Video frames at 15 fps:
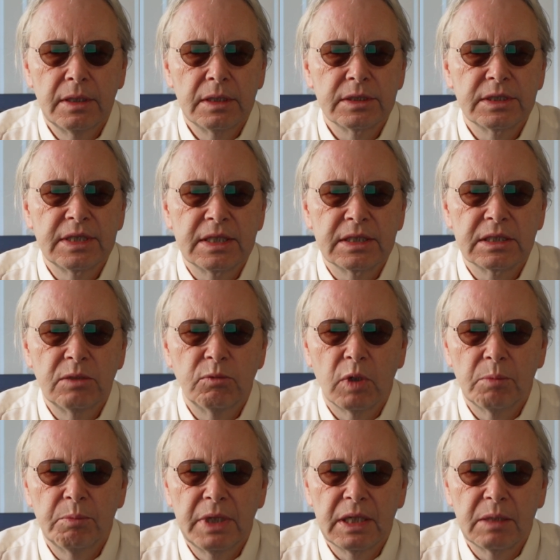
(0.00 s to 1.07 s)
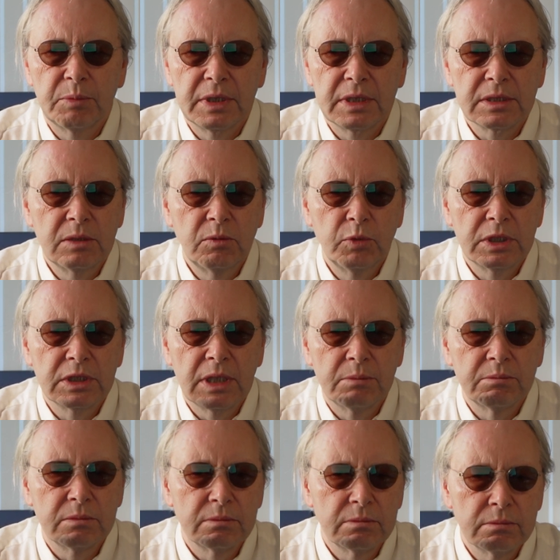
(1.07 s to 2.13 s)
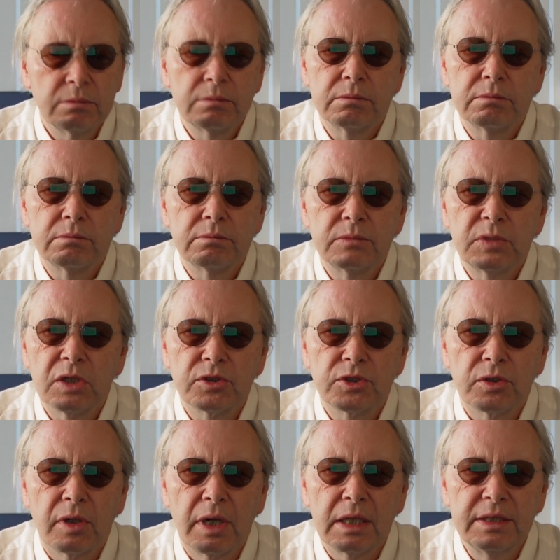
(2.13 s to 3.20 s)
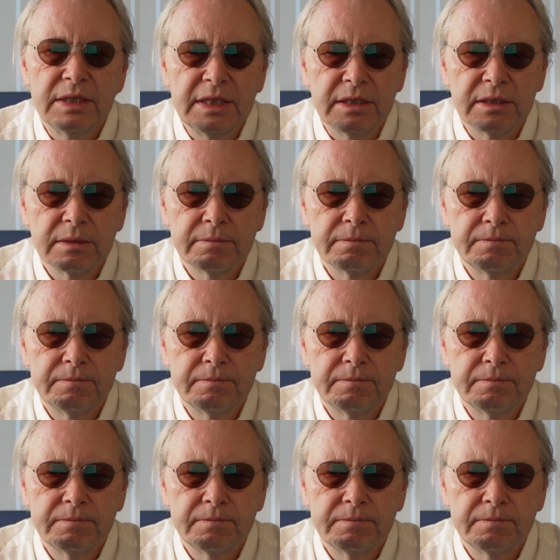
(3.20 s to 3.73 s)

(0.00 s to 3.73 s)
61 megapixel, which I'm not sure I need.